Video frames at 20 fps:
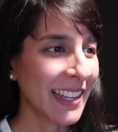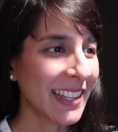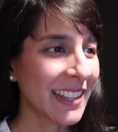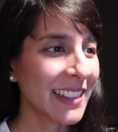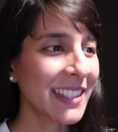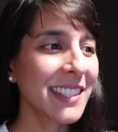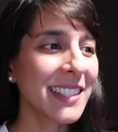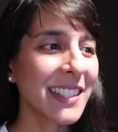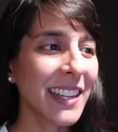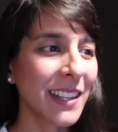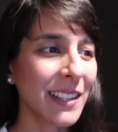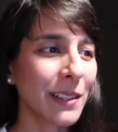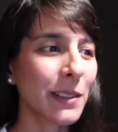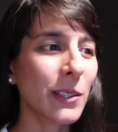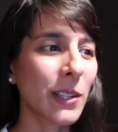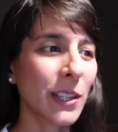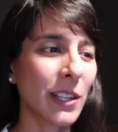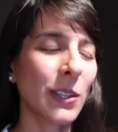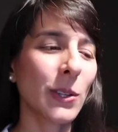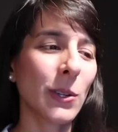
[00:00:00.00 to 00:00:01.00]
Now let's take a
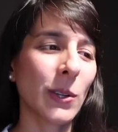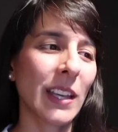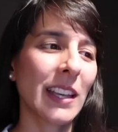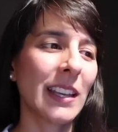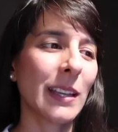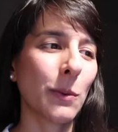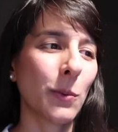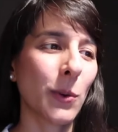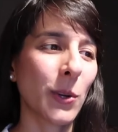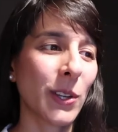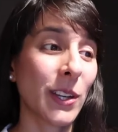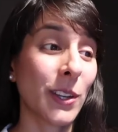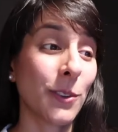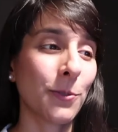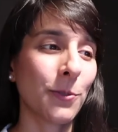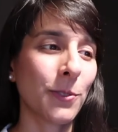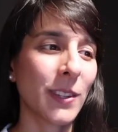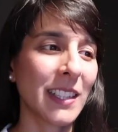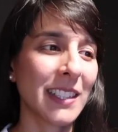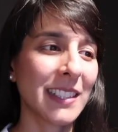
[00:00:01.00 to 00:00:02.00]
look at your keyword
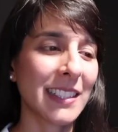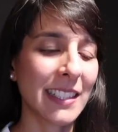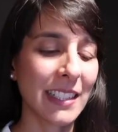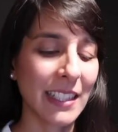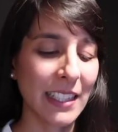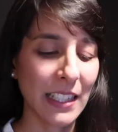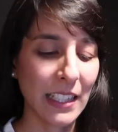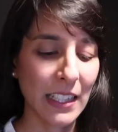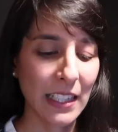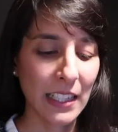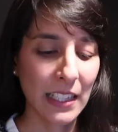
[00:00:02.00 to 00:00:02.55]
affinity.